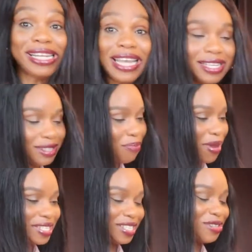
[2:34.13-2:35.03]
lazy
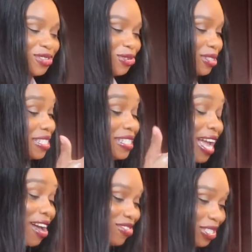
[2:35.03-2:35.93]
person, so since I
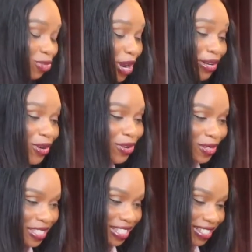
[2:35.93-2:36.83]
have this, why not
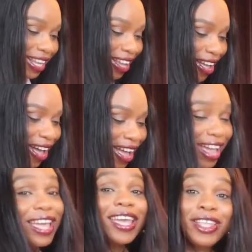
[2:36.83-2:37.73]
use it?
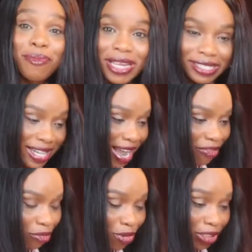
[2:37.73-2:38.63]
It makes
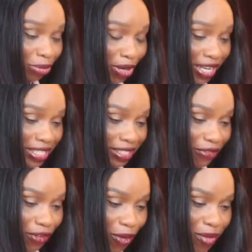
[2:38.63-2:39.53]
life much more easy
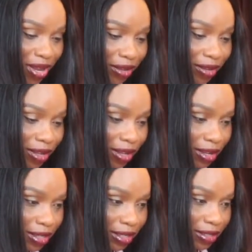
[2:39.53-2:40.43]
for me.
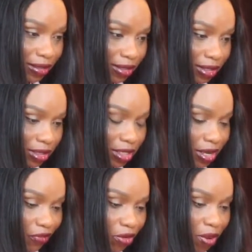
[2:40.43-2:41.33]
I just
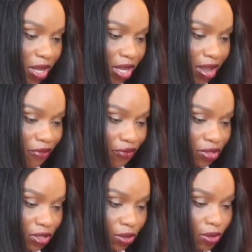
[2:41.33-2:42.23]
have to be
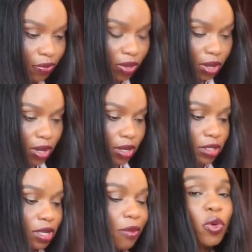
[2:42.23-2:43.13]
careful.
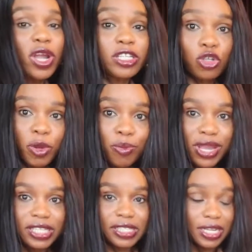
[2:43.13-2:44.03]
So I'm going to be
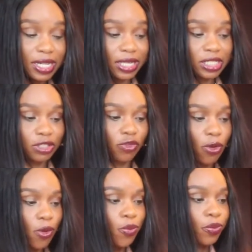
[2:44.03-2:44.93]
mixing this
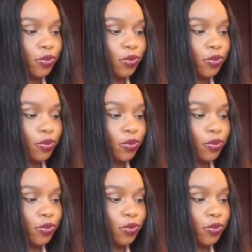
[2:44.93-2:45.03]
for